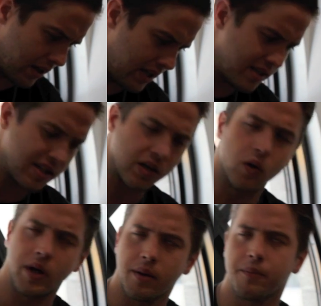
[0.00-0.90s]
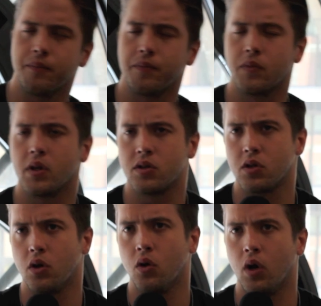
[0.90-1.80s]
easygoing.
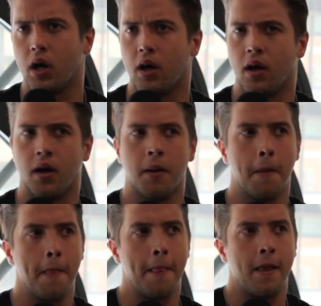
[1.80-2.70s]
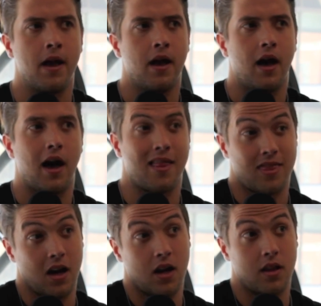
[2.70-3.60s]
So I
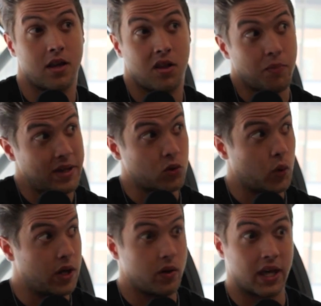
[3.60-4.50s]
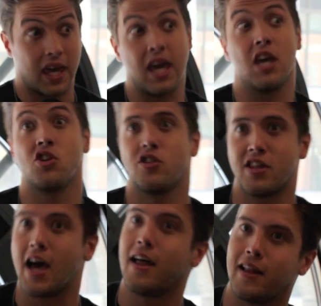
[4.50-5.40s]
thought that the best way to engage in
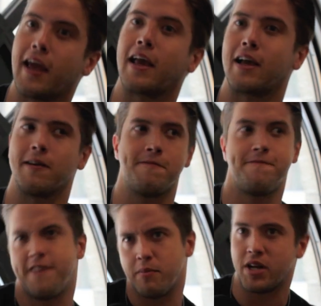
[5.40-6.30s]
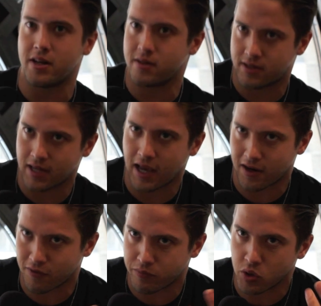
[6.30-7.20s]
that like feminine
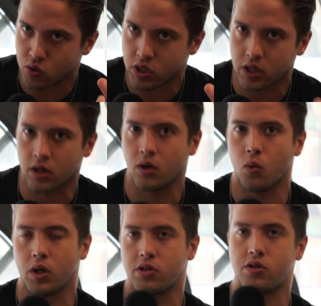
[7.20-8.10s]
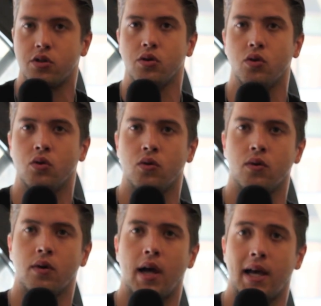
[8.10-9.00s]
side of music was
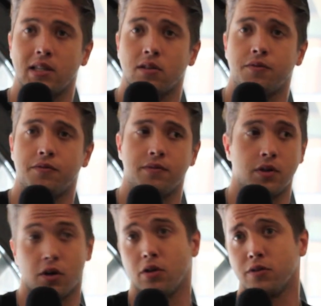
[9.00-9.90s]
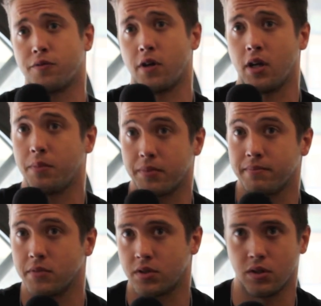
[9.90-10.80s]
to ask girls for help.
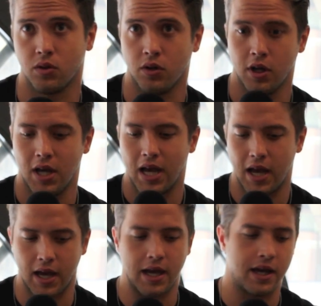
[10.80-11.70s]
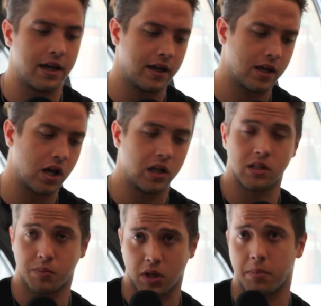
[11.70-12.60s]
So I called
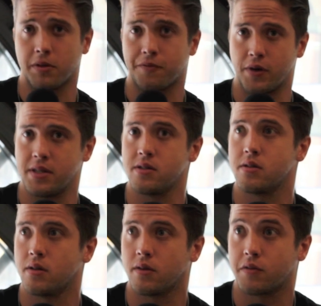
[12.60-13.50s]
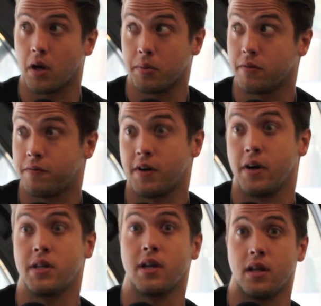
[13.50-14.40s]
up a couple of friends, of a couple of
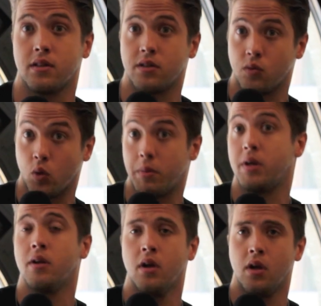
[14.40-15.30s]
very talented women,